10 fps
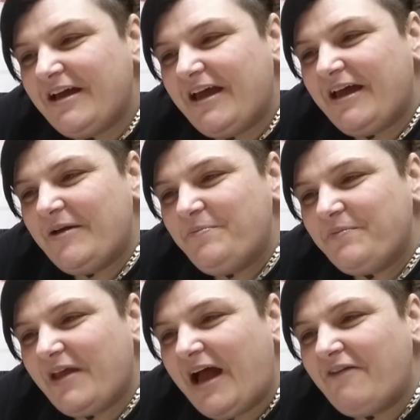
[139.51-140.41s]
Um,
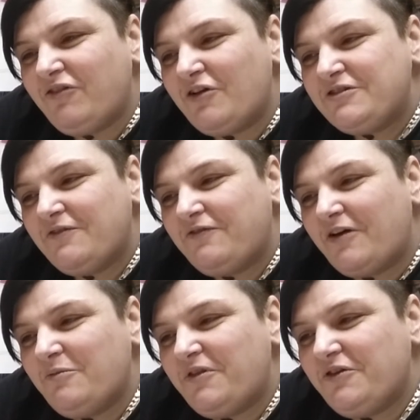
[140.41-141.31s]
have lots of
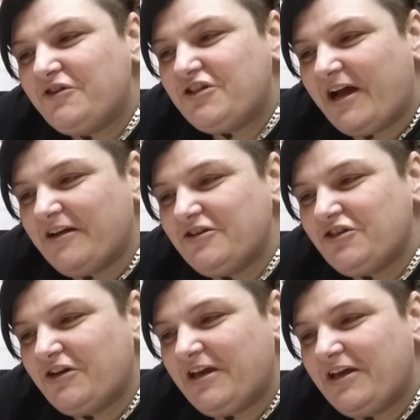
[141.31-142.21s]
fun with your challenge,
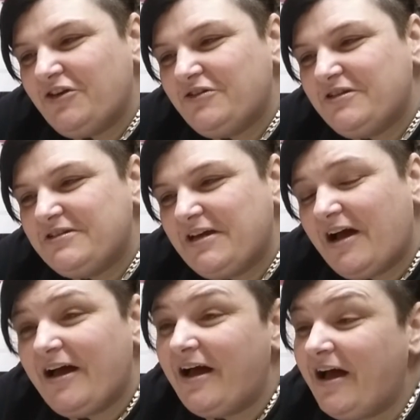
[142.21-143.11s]
honey. You deserve.
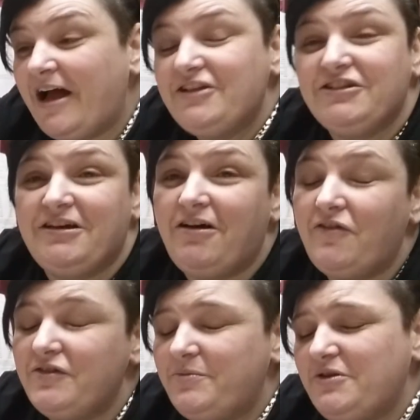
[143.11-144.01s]
I actually
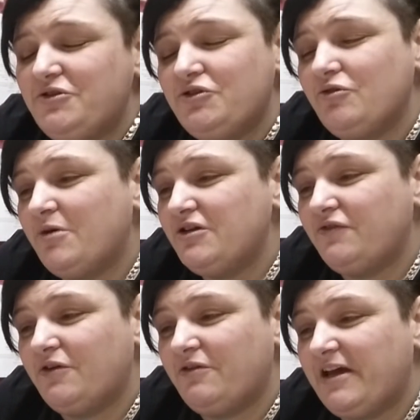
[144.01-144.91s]
have. It's been so much
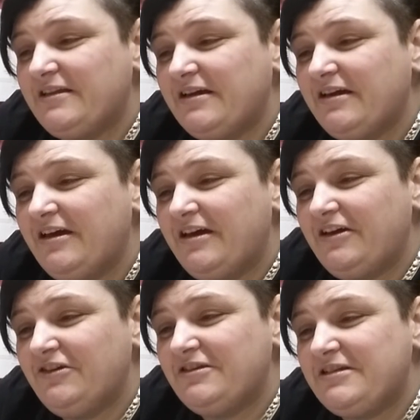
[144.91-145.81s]
fun already.
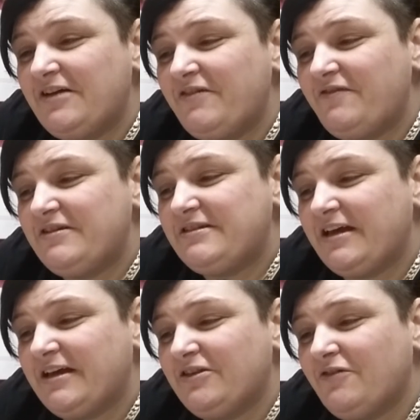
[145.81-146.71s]
You deserve every
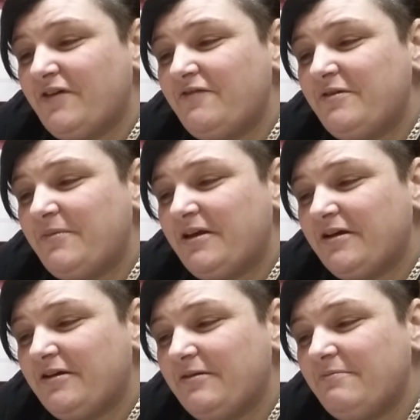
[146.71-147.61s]
second of every minute
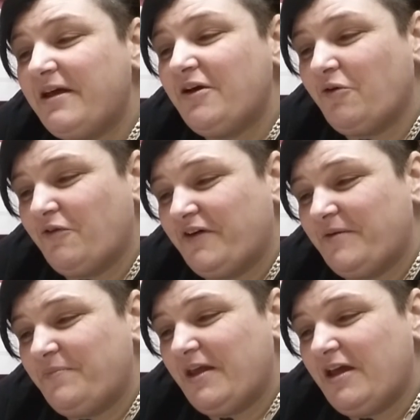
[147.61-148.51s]
minute of it.
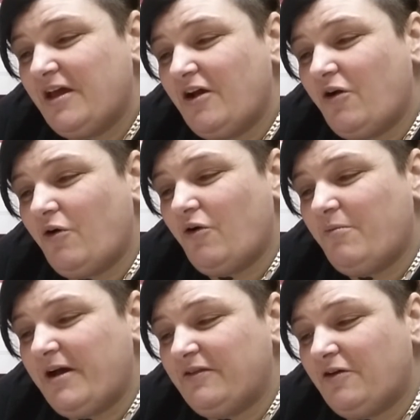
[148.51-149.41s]
All
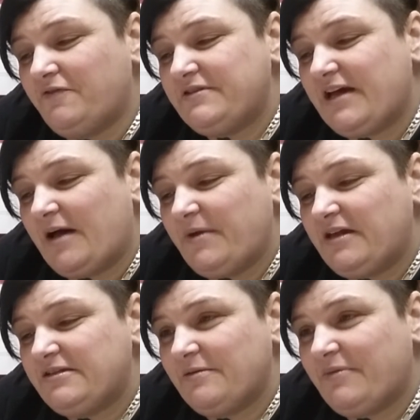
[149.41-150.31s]
my love,
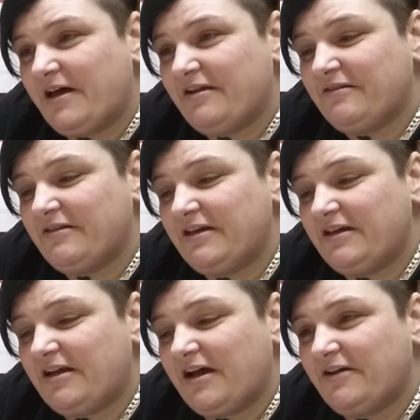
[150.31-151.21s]
Tammy, Tambara Lilly
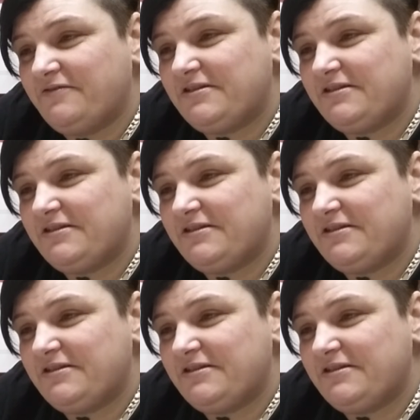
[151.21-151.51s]
Crafts.